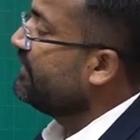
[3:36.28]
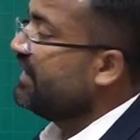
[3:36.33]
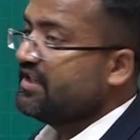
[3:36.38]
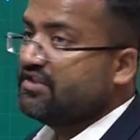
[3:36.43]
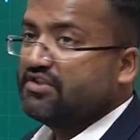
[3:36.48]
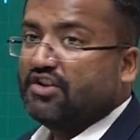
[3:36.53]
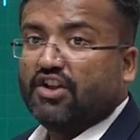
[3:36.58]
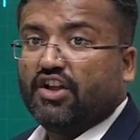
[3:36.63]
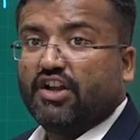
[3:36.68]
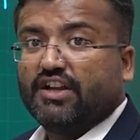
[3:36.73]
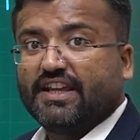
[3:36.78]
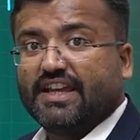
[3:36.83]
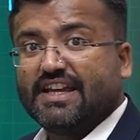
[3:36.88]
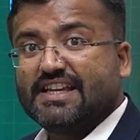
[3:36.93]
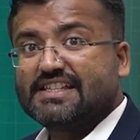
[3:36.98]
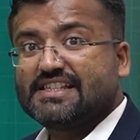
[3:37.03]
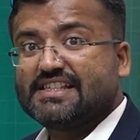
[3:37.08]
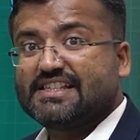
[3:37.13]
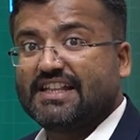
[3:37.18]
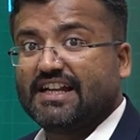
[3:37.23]
Is that all?
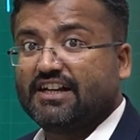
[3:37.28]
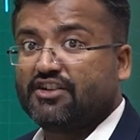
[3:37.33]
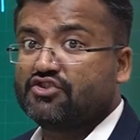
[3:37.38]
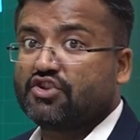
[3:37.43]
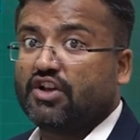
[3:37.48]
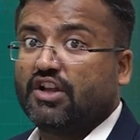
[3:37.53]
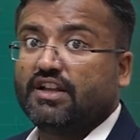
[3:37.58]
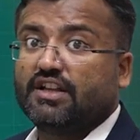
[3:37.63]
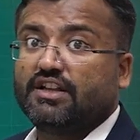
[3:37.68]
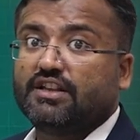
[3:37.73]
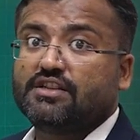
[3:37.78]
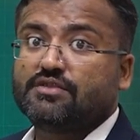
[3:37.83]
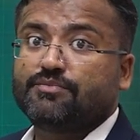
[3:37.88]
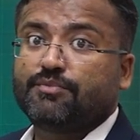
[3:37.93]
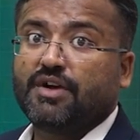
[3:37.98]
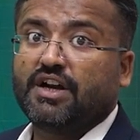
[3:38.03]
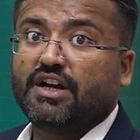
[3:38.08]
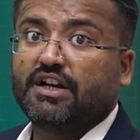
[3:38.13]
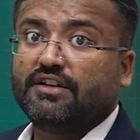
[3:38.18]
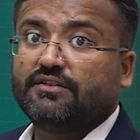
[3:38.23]
Yes, that is all in this
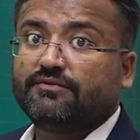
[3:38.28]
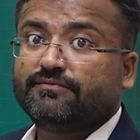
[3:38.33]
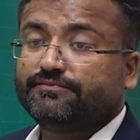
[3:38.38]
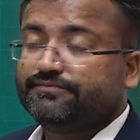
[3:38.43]
part.